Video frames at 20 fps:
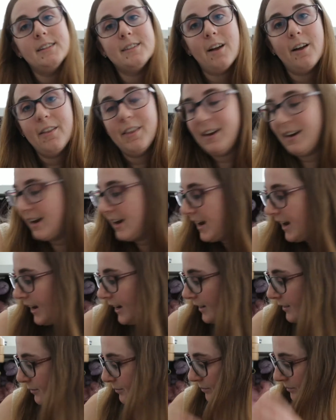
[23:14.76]
is all the
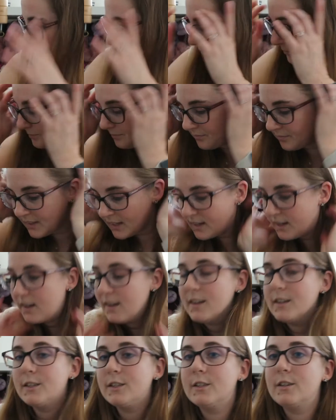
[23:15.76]
knitting.
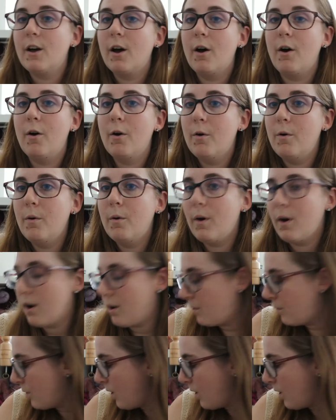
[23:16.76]
So